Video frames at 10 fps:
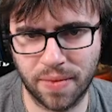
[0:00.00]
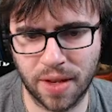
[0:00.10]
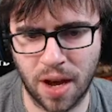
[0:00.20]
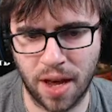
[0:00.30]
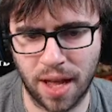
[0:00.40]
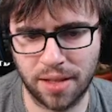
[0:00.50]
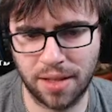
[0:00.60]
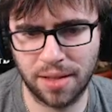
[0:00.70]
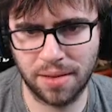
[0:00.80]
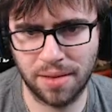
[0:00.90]

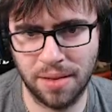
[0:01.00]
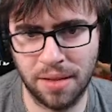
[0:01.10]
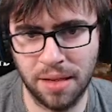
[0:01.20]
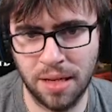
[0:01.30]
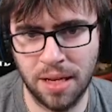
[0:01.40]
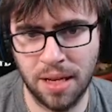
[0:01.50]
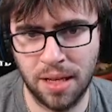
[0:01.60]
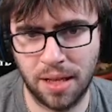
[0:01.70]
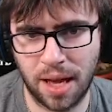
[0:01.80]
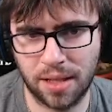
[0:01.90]
Alright,
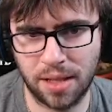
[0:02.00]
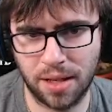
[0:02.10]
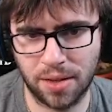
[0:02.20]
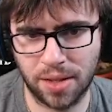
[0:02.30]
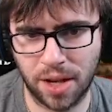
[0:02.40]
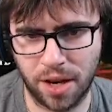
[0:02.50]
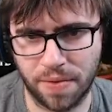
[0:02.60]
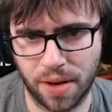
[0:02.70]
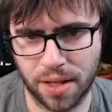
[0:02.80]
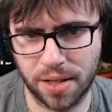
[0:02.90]
that's a little scary for
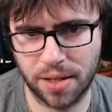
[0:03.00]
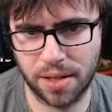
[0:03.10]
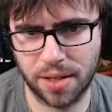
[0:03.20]
us.